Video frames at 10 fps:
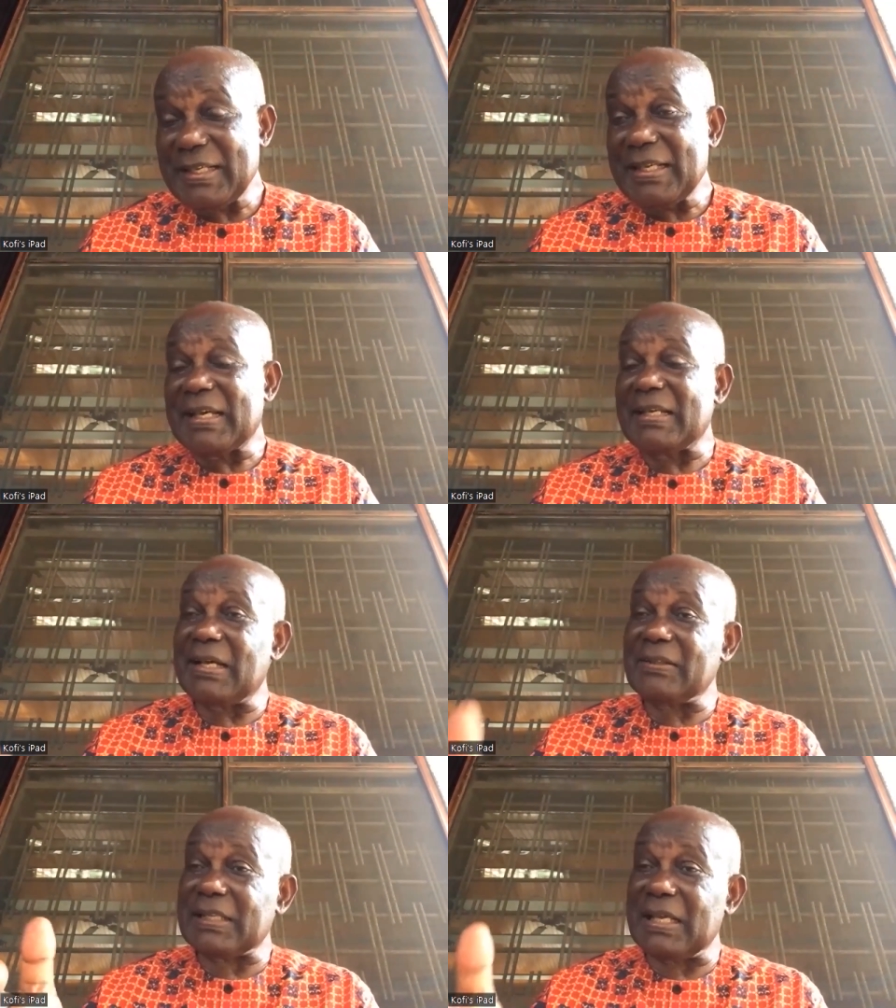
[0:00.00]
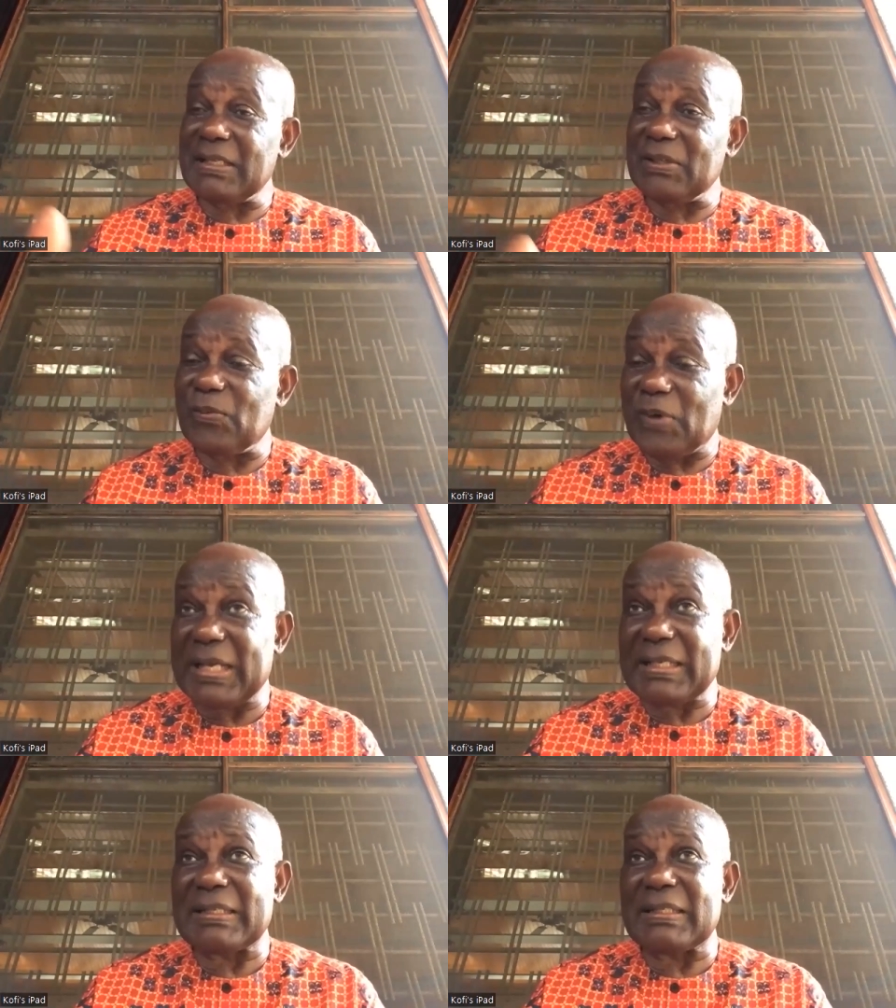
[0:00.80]
Mm-hmm. And I'll tell you
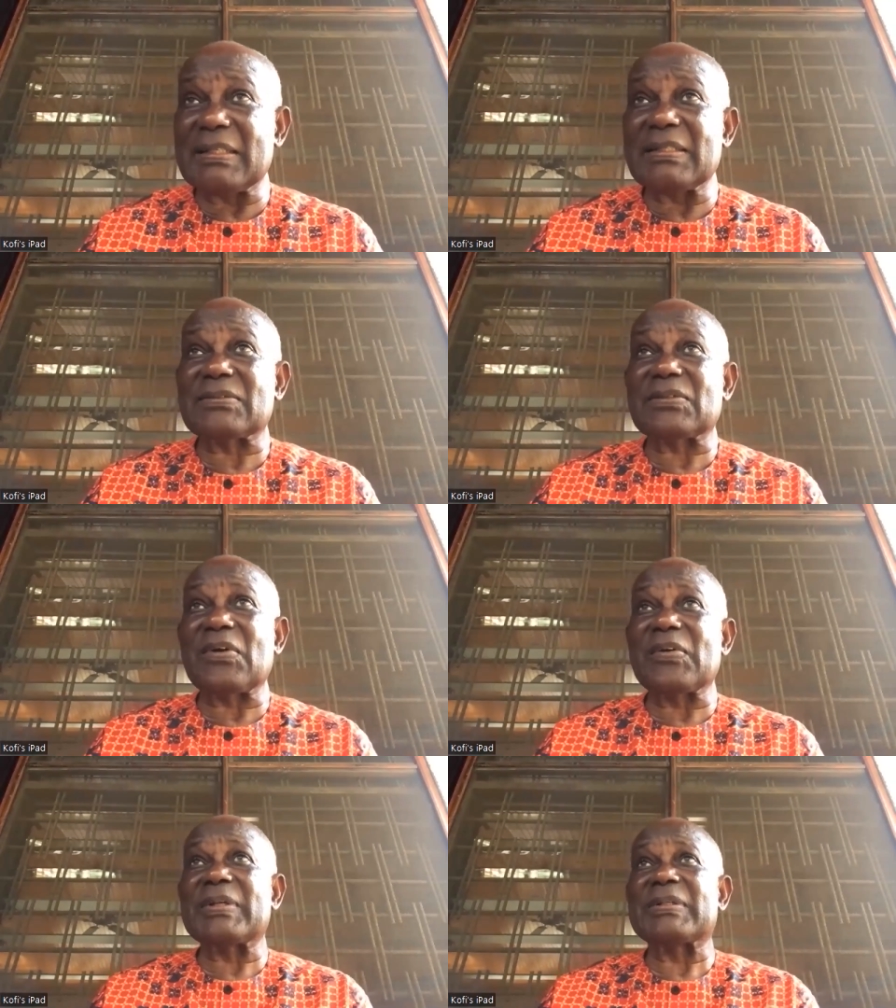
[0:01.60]
one story.